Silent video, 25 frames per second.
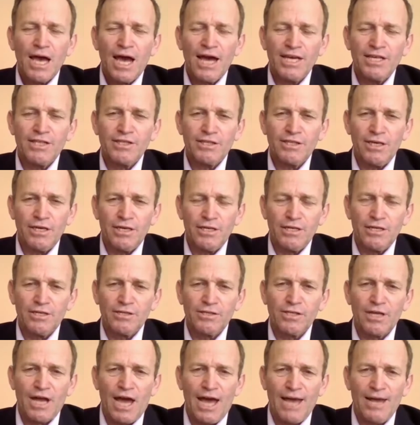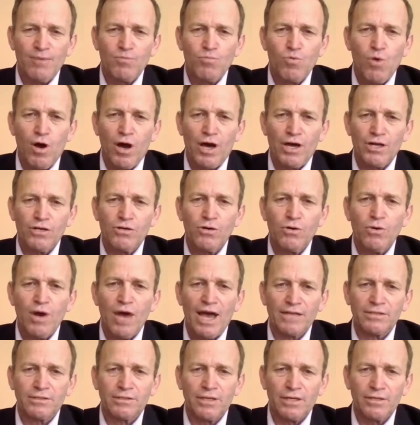I think that I'm one who
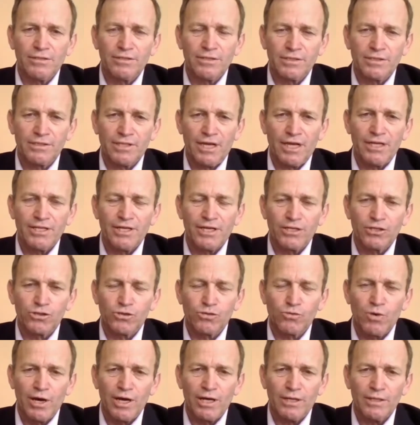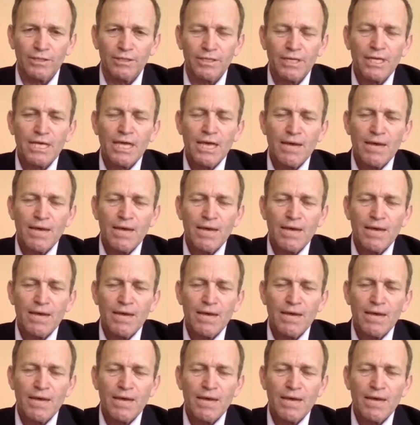has to understand that as well.